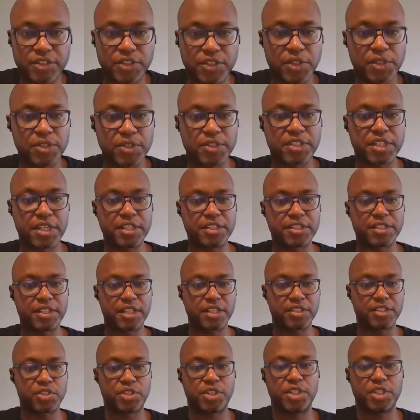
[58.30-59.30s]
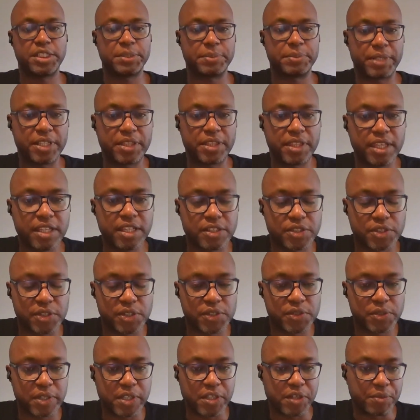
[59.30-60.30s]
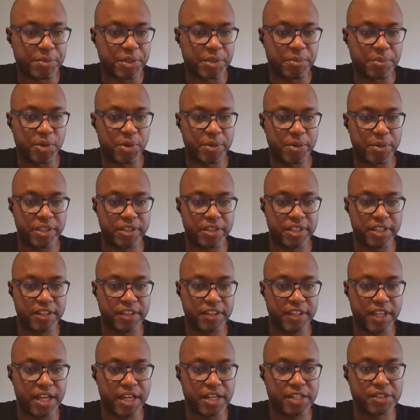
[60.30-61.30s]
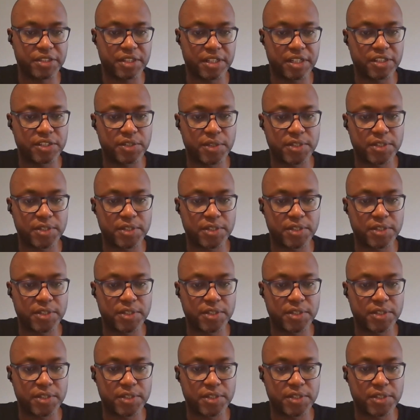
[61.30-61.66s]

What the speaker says: so you said it's an exchange, but I think it's also a little bit more than that, isn't it?